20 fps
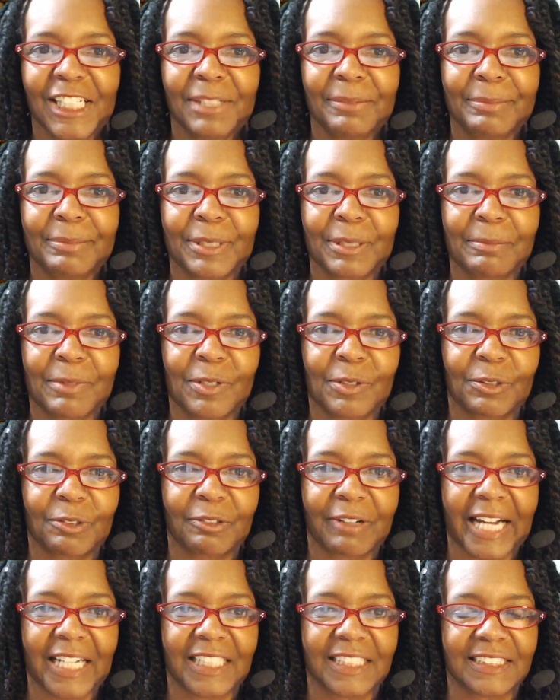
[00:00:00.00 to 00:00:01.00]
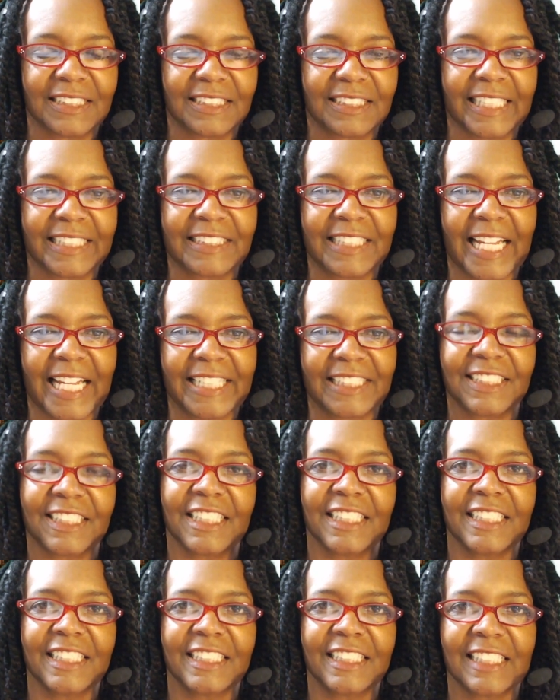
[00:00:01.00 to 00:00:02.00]
Put them on crackers. They taste
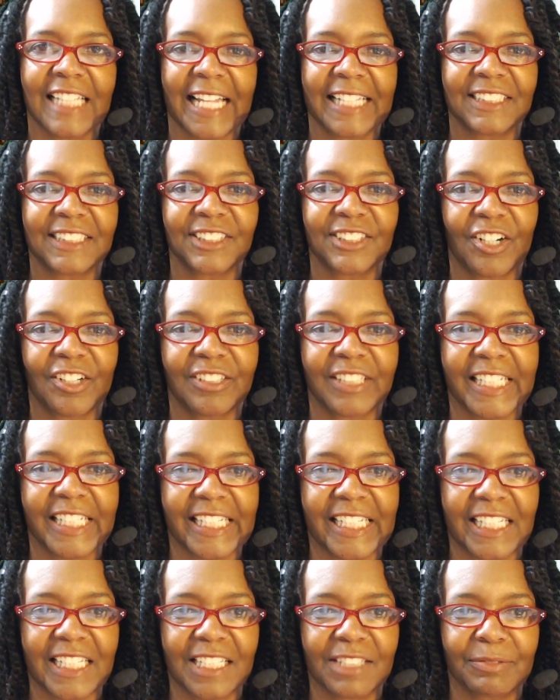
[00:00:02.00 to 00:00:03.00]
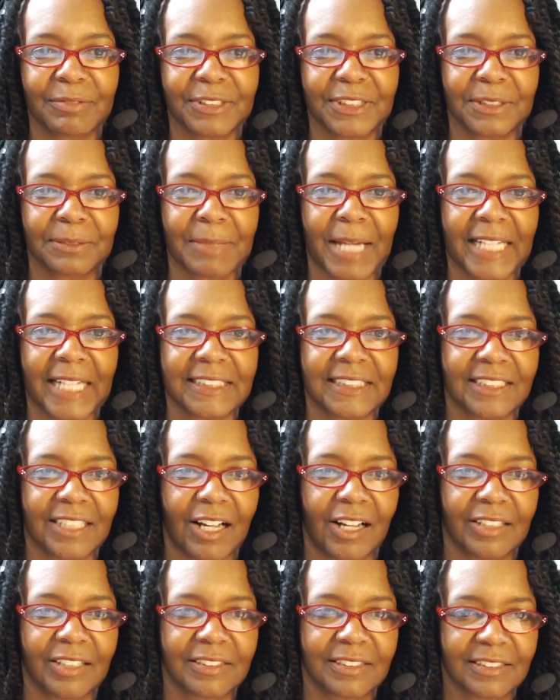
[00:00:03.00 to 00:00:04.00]
good like sardines with some hot
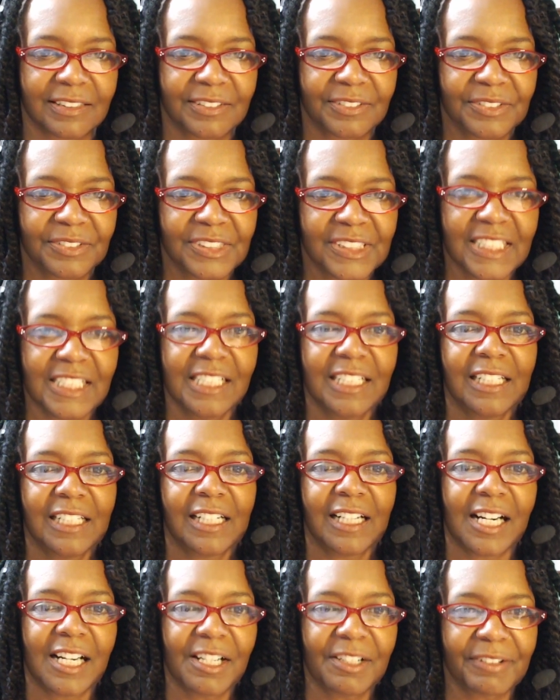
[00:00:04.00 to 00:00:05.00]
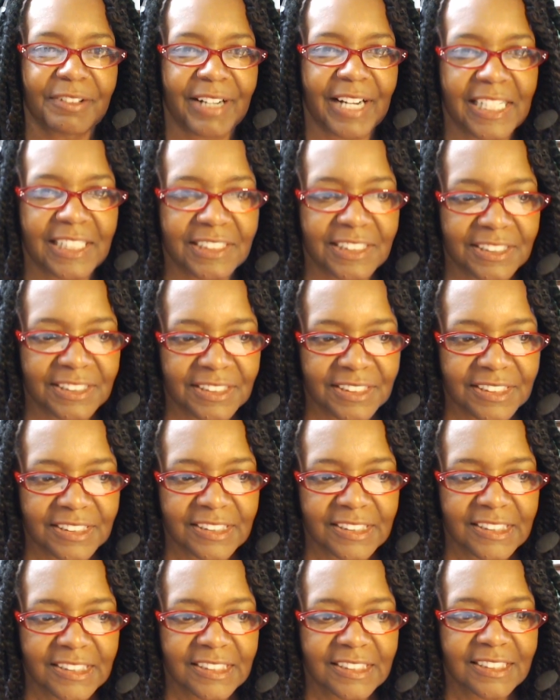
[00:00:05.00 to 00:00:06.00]
sauce. All right.
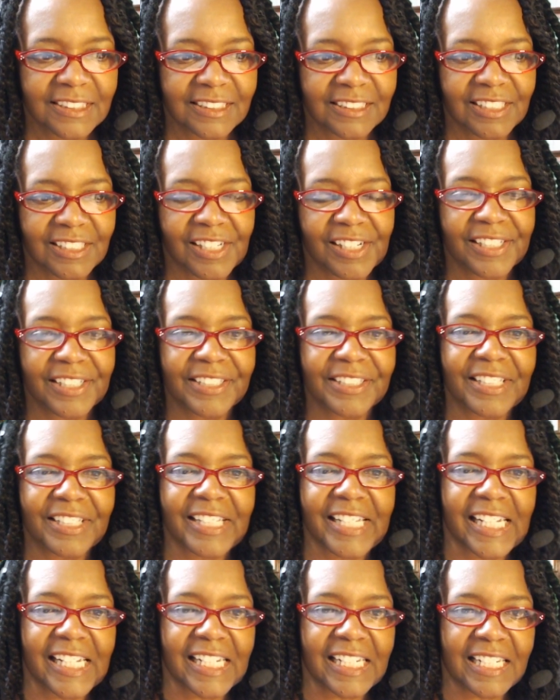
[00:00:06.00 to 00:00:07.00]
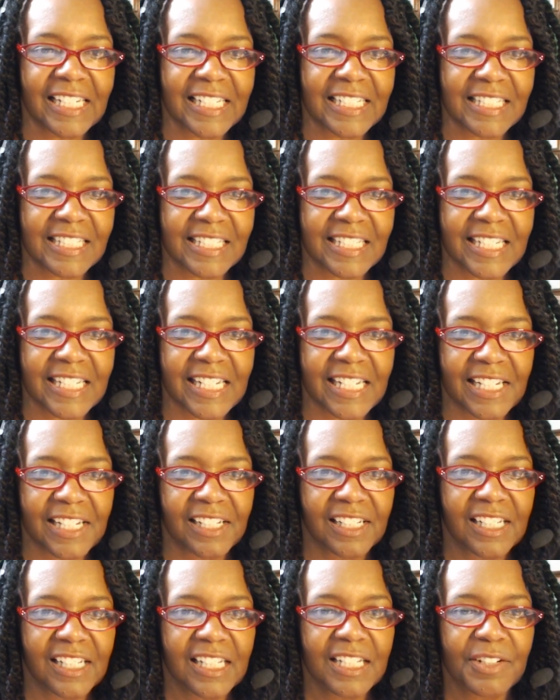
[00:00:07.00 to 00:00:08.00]
Then let's
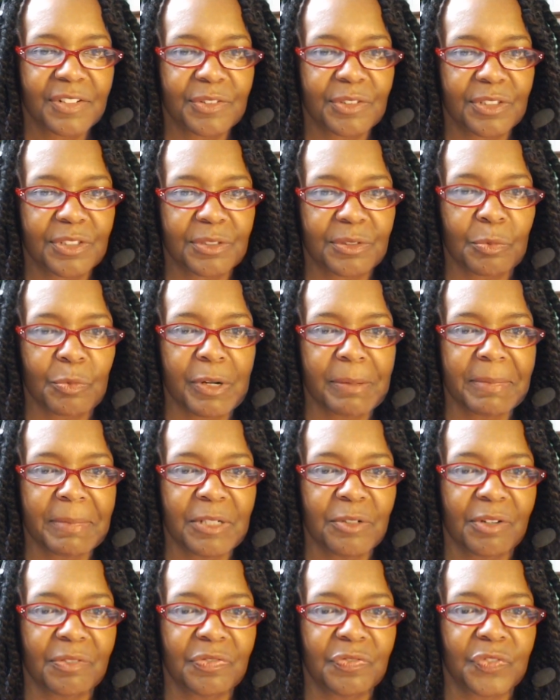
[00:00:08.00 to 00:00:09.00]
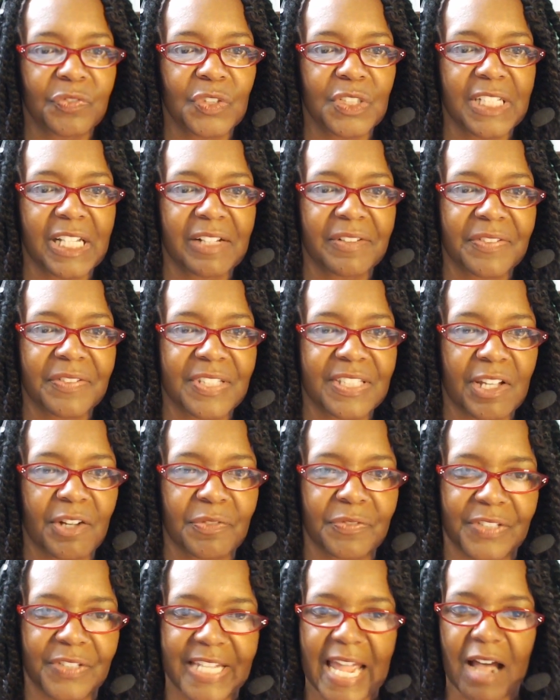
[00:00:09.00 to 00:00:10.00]
see. The women who are full of
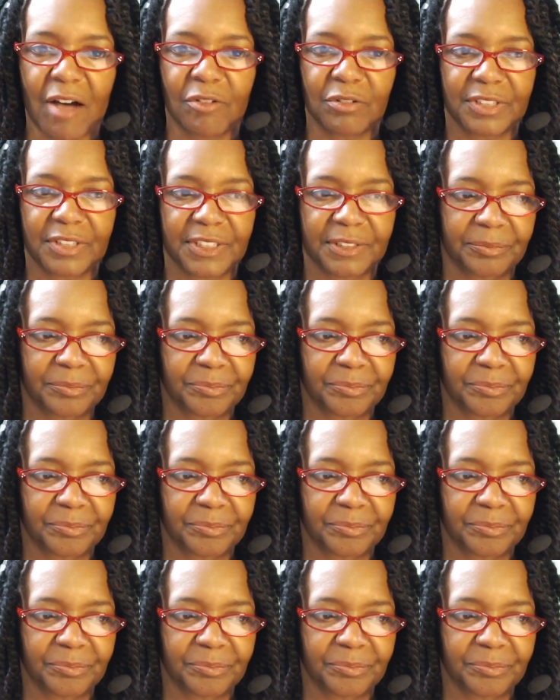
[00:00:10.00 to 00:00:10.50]
self doubt.